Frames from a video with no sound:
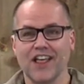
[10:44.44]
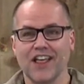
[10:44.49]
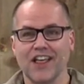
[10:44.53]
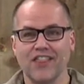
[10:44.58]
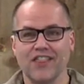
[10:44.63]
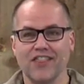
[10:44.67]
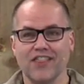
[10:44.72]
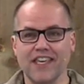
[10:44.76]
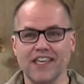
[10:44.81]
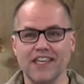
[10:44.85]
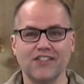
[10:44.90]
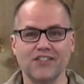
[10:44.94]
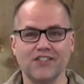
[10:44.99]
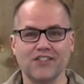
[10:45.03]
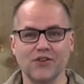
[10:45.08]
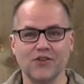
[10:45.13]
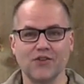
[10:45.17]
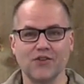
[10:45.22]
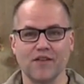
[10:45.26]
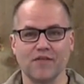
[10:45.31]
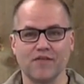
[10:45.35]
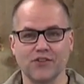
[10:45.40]
These
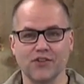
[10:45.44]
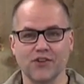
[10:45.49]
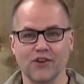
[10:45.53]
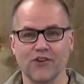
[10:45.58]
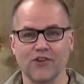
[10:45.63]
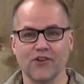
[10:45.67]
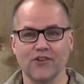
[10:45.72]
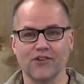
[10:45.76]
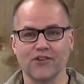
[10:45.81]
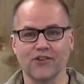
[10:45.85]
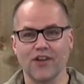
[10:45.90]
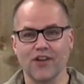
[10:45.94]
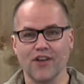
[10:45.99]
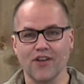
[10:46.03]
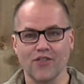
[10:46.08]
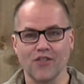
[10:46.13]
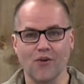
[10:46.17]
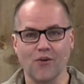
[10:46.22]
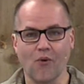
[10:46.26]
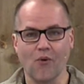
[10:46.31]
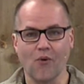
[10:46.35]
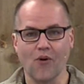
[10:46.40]
who have turned
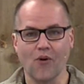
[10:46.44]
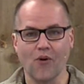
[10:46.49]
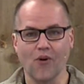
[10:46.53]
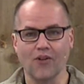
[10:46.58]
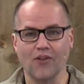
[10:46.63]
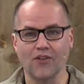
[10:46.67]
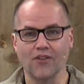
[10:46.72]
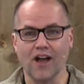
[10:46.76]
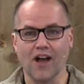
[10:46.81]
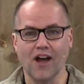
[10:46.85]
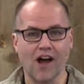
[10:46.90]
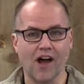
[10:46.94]
the world